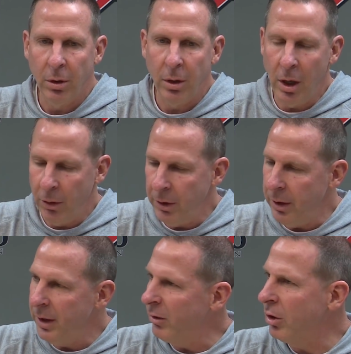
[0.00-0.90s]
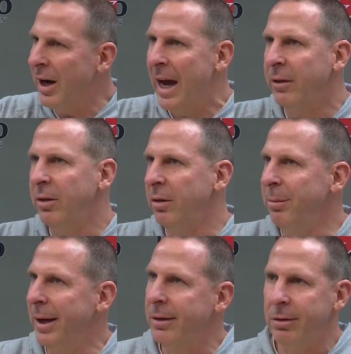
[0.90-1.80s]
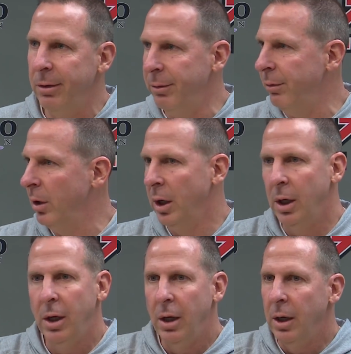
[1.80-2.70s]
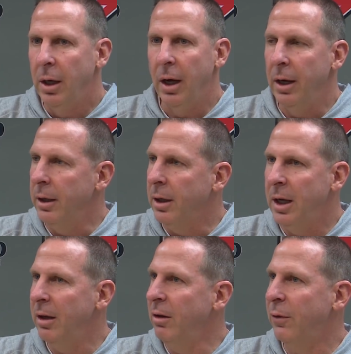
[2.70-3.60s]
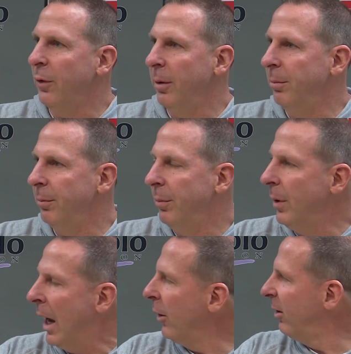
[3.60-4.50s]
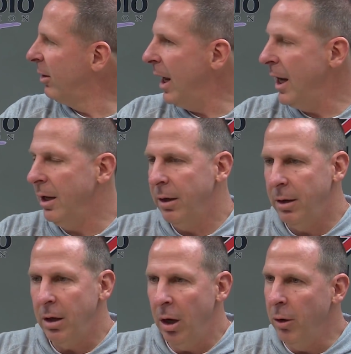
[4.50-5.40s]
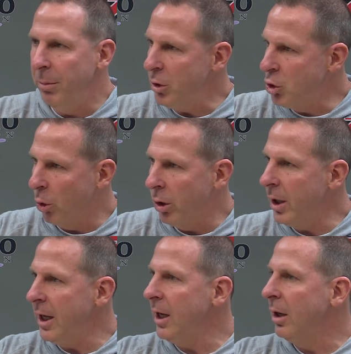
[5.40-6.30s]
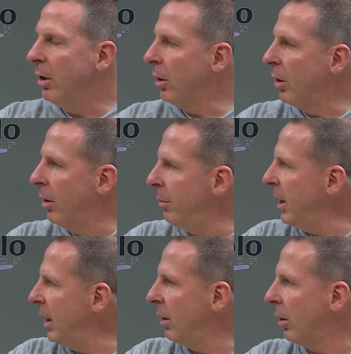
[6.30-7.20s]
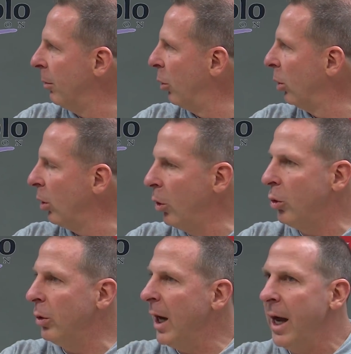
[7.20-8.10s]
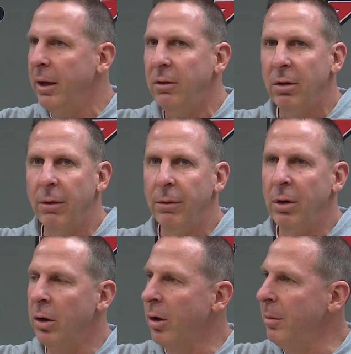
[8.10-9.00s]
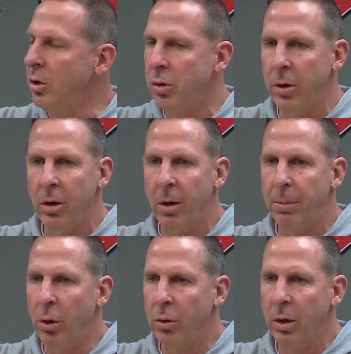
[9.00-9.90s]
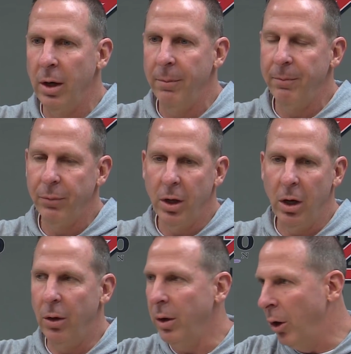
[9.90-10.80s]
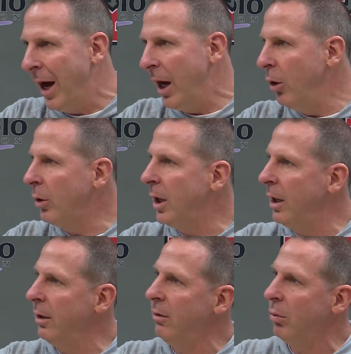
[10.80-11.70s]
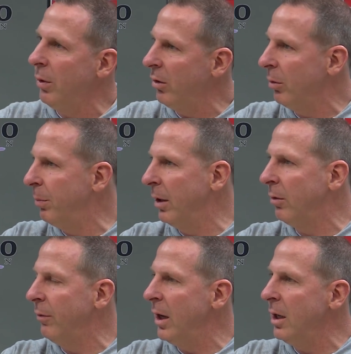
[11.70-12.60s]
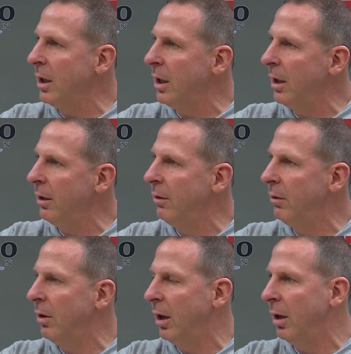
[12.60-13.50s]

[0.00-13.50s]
this class is a mix of kids from out of state. You know, the majority are more local guys. They're going to be joining our program. You know, Ohio kids, Western Pennsylvania kids,